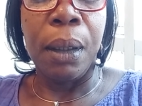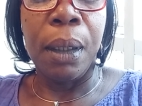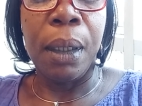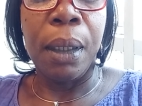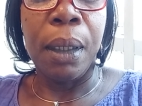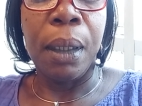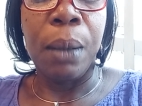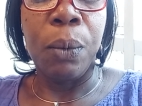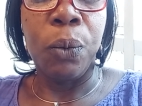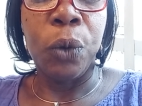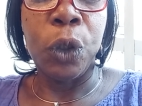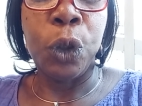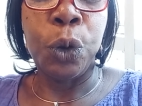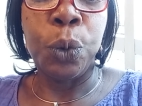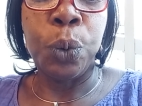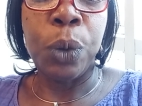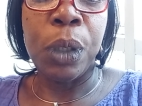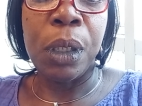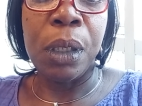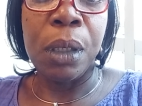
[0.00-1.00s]
um,
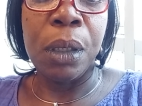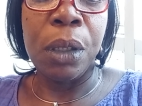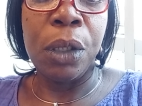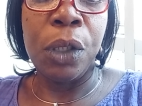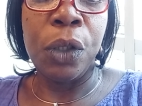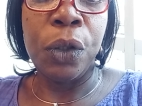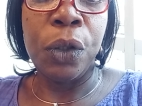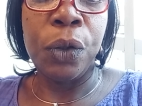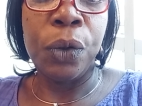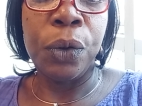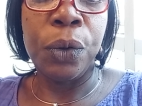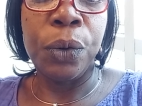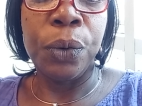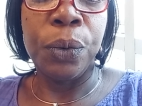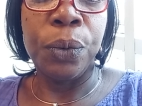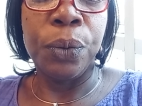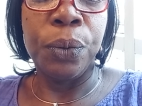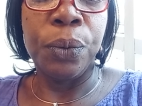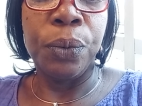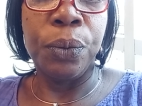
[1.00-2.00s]
which was to
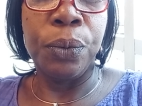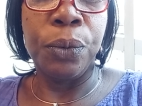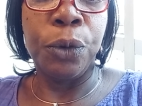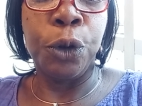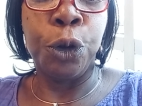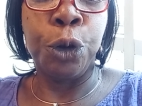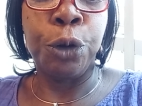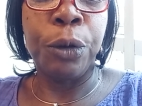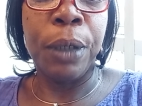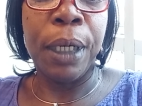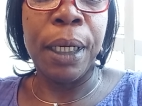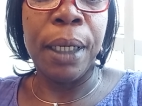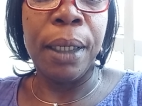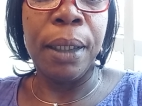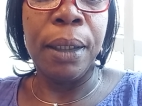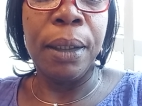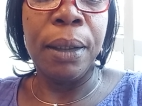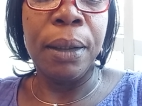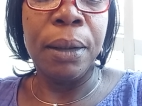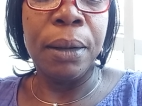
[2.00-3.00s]

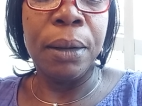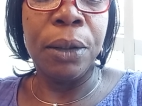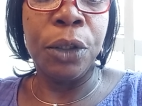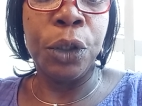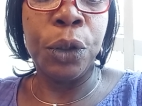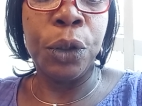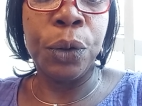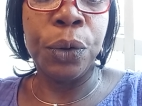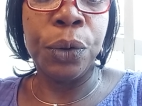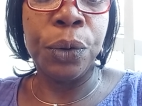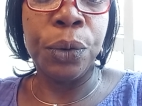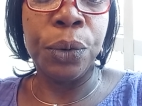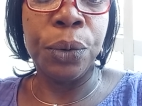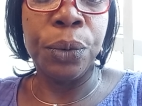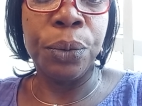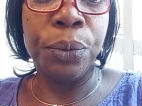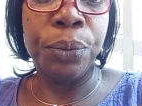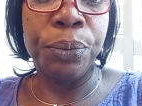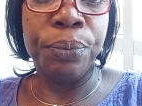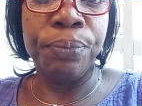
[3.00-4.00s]
try
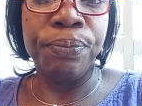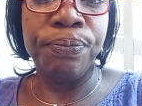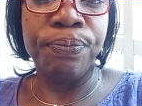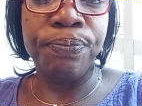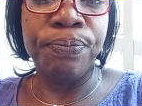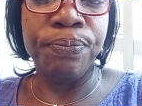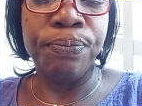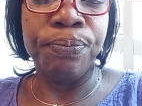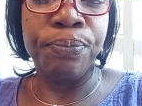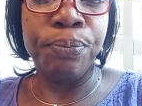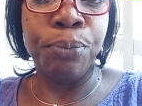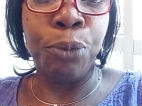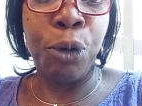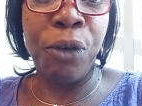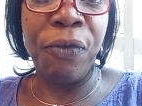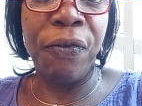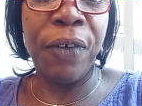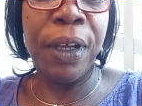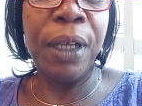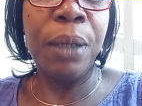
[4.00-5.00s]
to
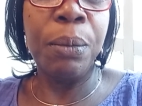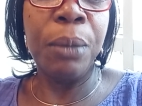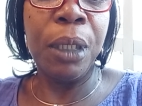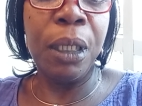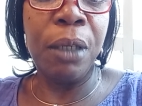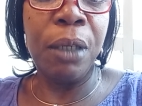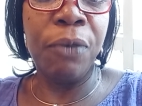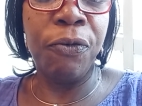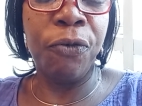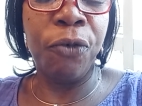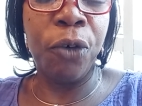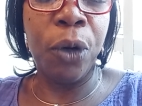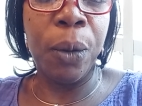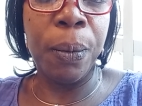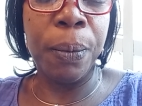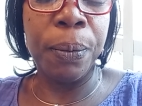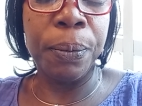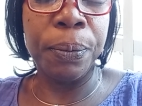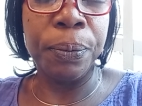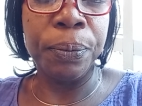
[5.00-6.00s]
prevent me
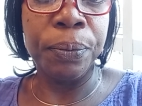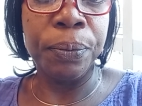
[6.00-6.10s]
from